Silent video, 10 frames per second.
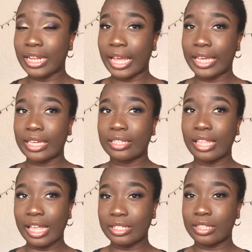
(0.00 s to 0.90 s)
Like,
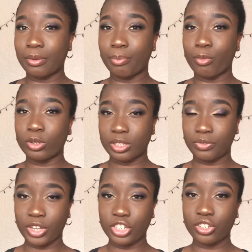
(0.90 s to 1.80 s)
that's the
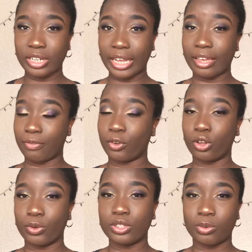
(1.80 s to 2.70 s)
motivation I get for
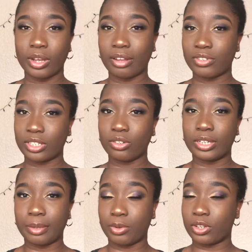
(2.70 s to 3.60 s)
going to work every single
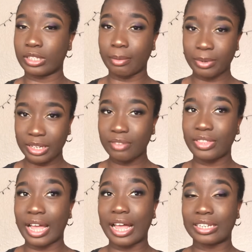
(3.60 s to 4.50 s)
day, because I
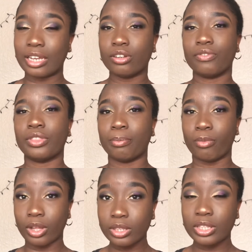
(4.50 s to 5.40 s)
believe that at the end of the
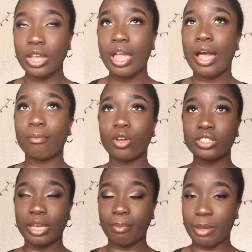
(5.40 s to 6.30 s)
month I'm going
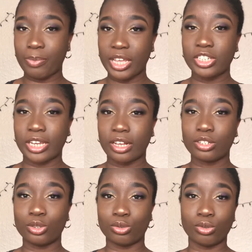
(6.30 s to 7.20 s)
to get my
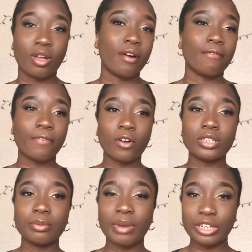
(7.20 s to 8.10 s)
paycheck to
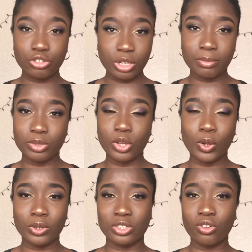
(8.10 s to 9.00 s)
fund my dream.
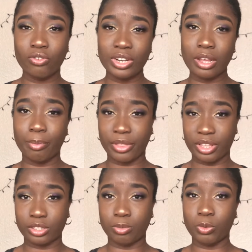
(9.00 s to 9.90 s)
So it's not really a
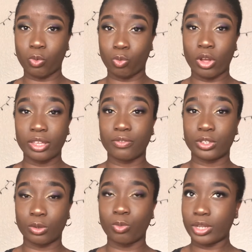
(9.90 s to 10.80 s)
bother to me working for
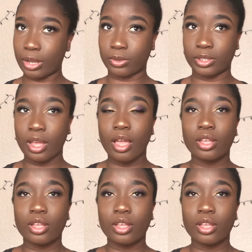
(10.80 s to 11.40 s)
someone else.